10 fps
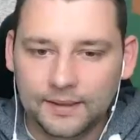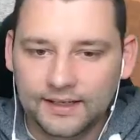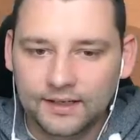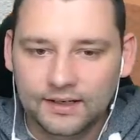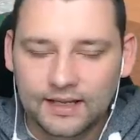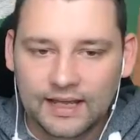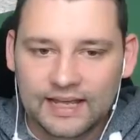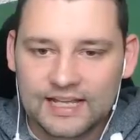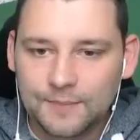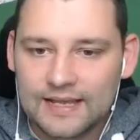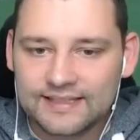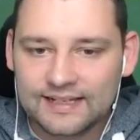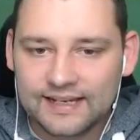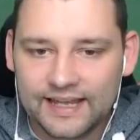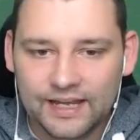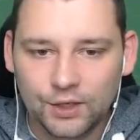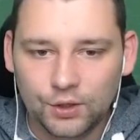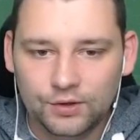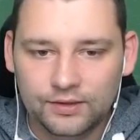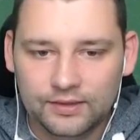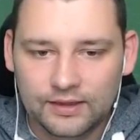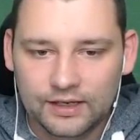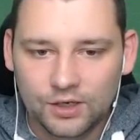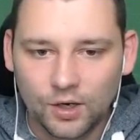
mean, it's basically the